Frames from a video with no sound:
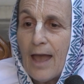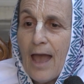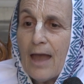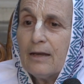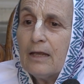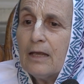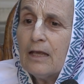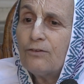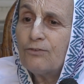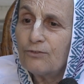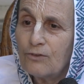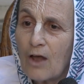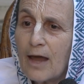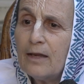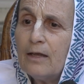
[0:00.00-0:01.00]
And he
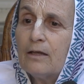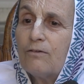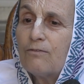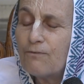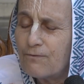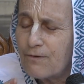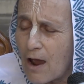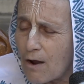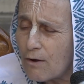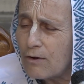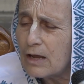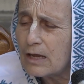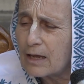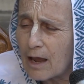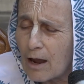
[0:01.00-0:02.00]
studied
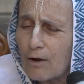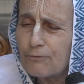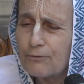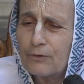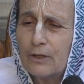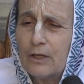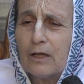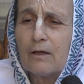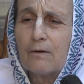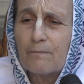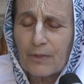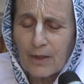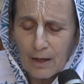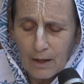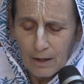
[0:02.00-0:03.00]
very carefully
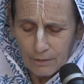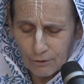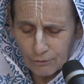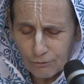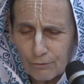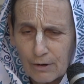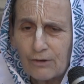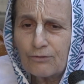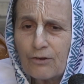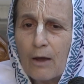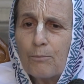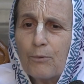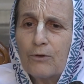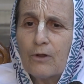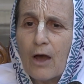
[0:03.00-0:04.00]
the Sri
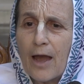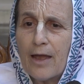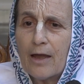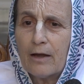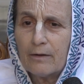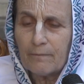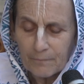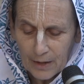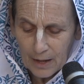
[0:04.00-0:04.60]
Sampradaya,